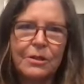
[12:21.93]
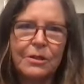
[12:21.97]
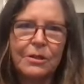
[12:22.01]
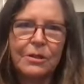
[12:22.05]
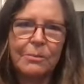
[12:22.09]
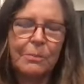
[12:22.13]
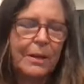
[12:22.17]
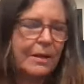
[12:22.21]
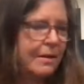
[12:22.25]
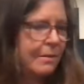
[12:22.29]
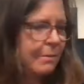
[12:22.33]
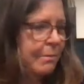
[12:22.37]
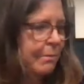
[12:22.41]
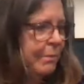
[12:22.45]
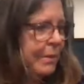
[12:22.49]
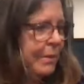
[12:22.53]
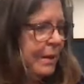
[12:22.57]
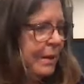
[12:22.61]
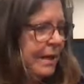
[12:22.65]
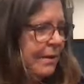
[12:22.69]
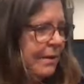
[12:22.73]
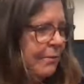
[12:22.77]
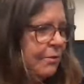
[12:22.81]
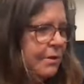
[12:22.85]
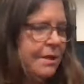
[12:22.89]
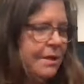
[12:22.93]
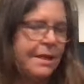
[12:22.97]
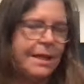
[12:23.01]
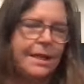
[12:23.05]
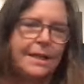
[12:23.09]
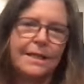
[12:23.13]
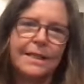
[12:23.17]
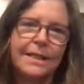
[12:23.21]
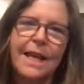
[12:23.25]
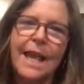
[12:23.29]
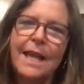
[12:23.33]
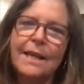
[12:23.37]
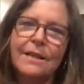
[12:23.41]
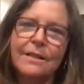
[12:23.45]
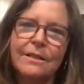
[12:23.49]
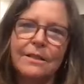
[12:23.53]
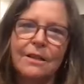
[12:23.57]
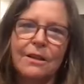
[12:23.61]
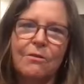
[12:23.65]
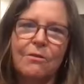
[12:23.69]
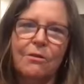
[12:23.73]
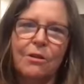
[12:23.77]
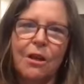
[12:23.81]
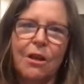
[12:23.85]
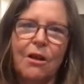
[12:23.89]
but it takes
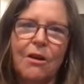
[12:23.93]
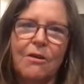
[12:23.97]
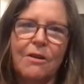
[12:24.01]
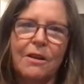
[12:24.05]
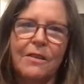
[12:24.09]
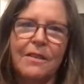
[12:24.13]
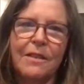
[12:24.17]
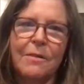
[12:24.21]
so long,